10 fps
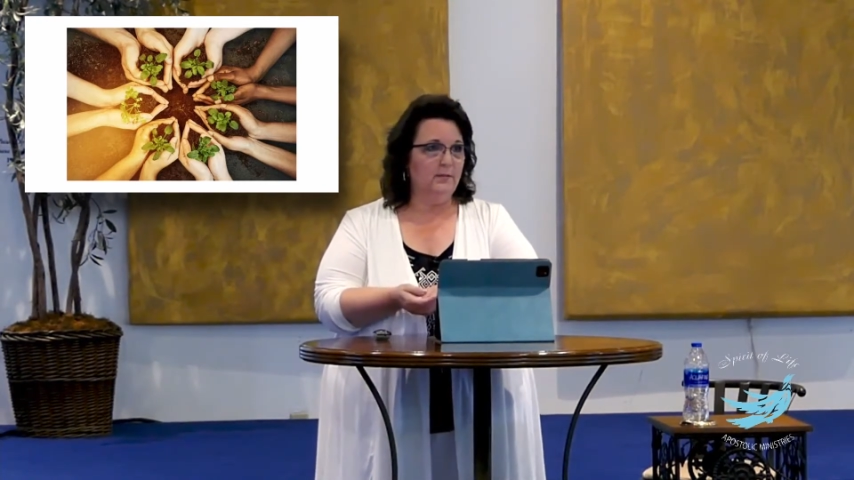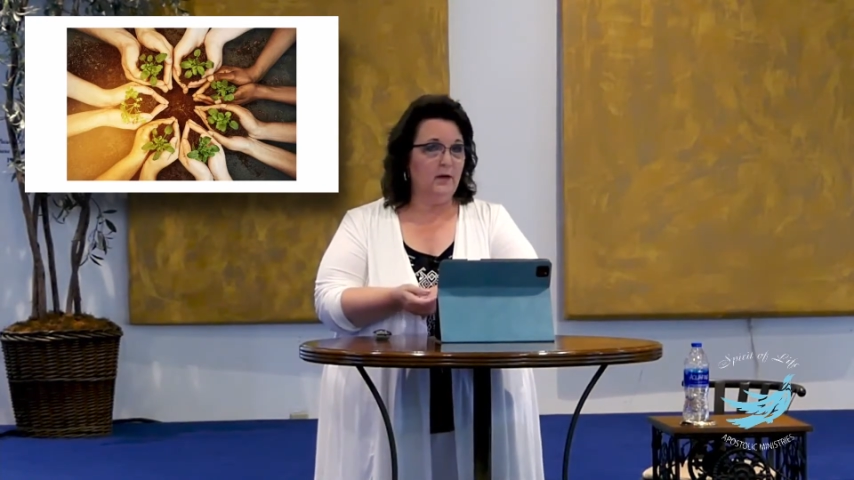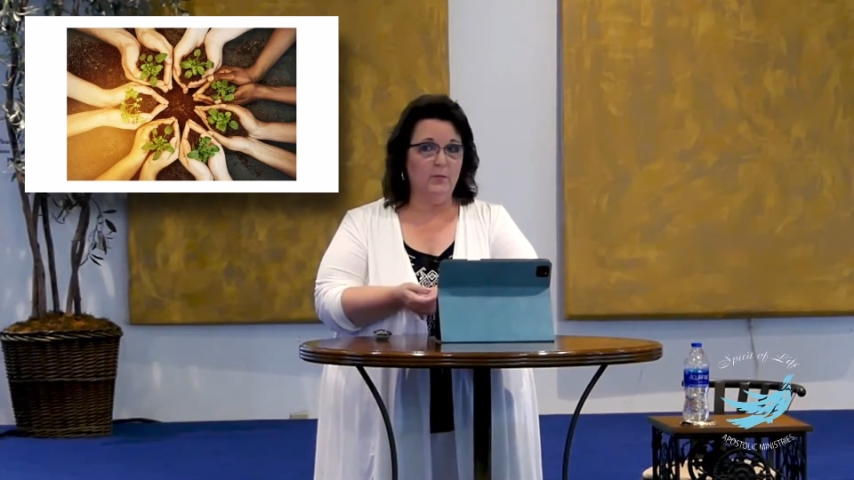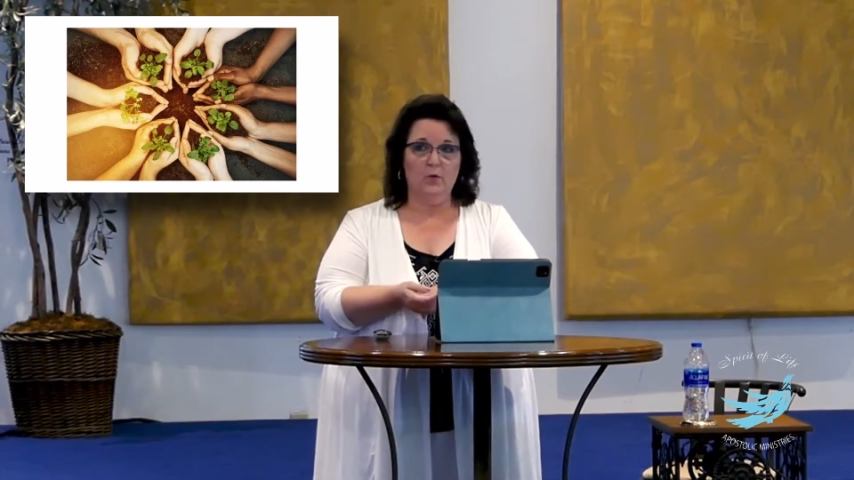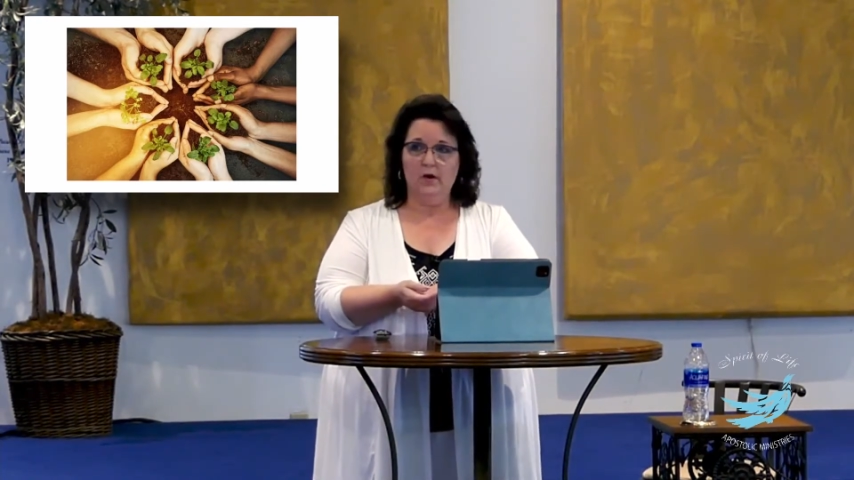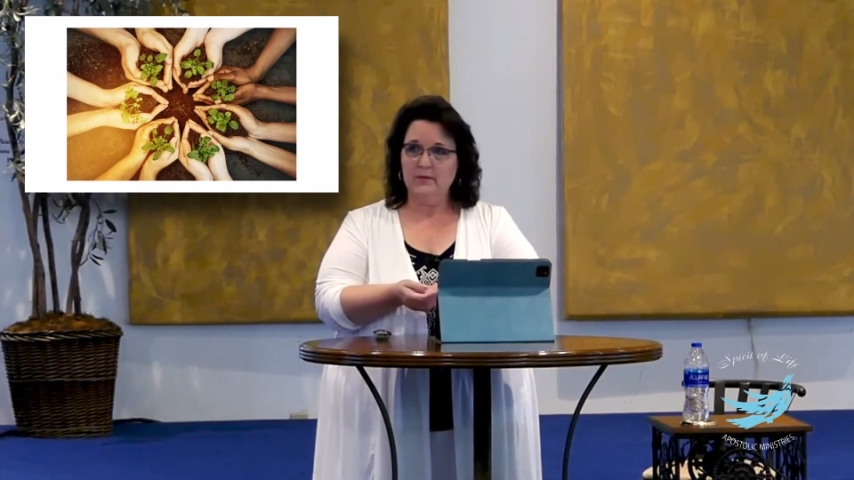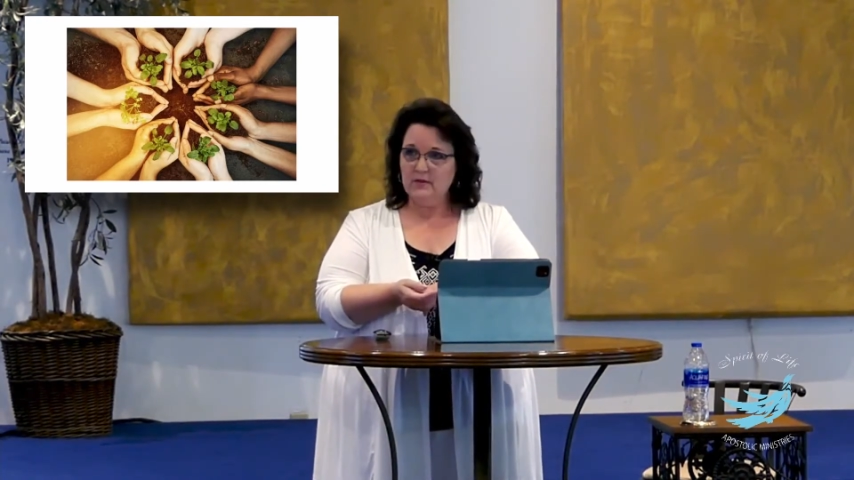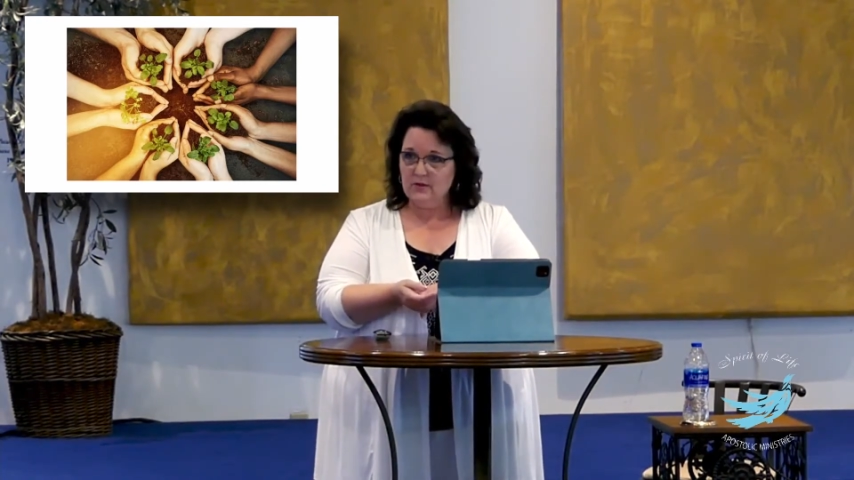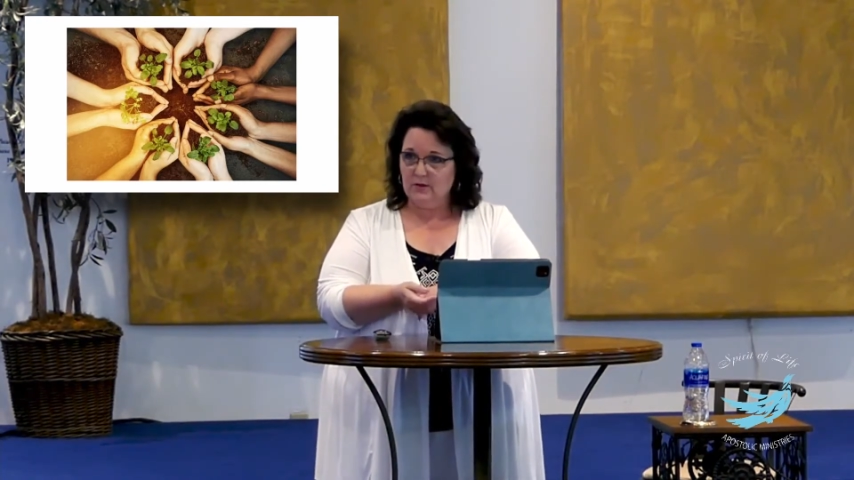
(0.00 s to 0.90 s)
I promise